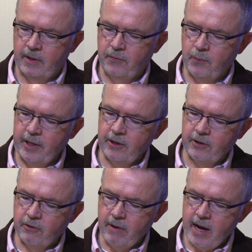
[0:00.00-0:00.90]
If we
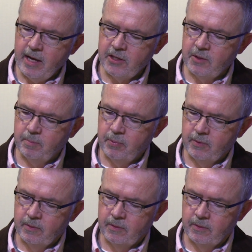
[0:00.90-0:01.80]
could grasp
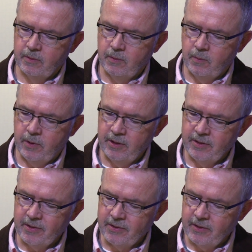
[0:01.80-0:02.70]
what
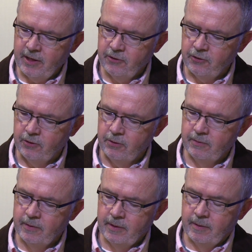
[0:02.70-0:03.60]
is essential,
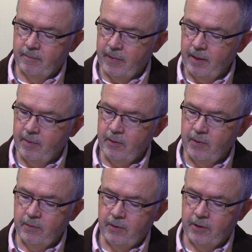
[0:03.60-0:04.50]
maybe
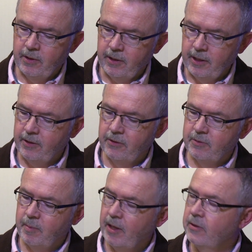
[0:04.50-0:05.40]
we wouldn't need to
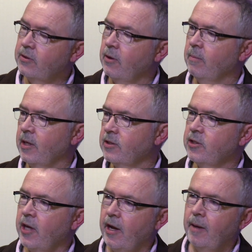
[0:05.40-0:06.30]
spend so much
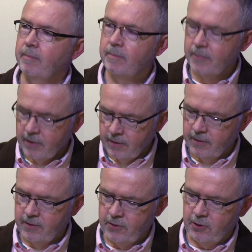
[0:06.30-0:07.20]
time
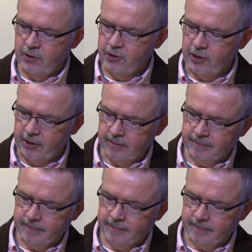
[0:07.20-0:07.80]
searching.